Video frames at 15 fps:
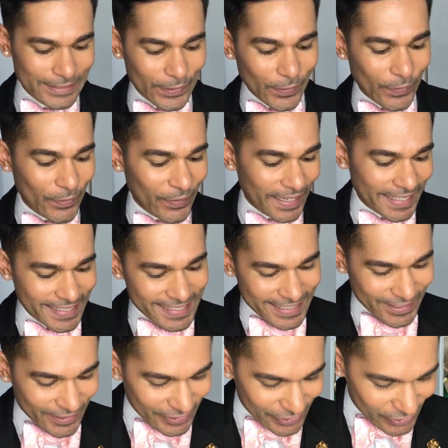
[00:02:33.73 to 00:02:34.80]
Oh, I can
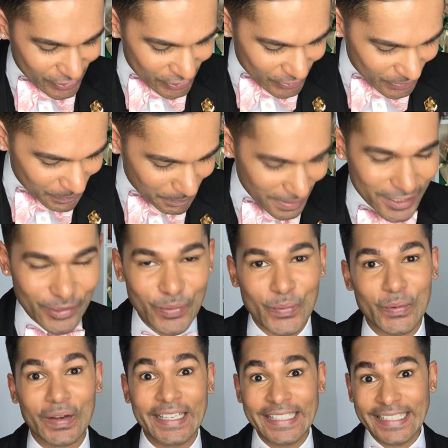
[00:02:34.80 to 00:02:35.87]
see her little shoes peeking
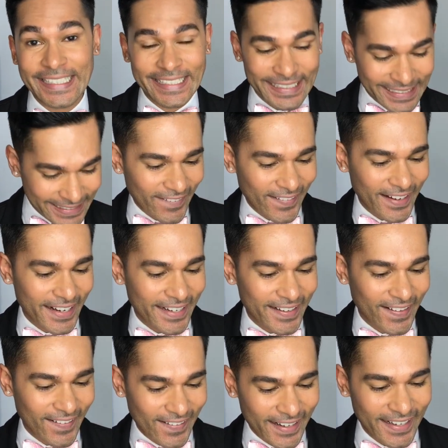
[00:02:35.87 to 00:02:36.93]
through. All right,
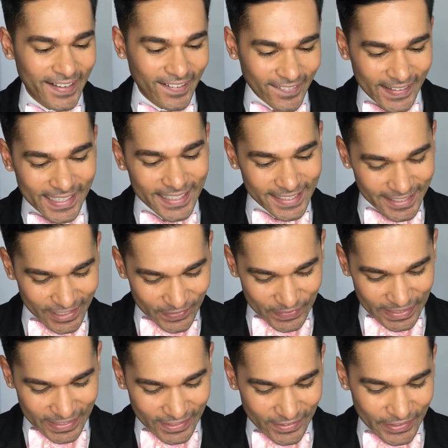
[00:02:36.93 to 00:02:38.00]
all right, all right. Here
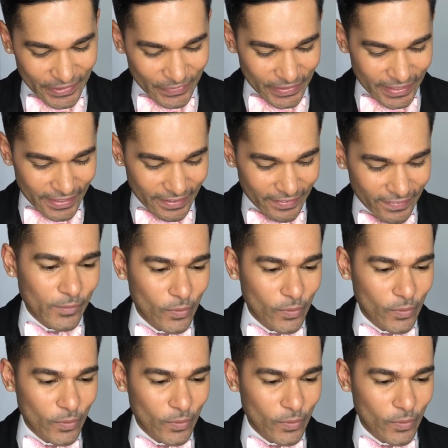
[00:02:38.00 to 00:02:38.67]
we go, here we go.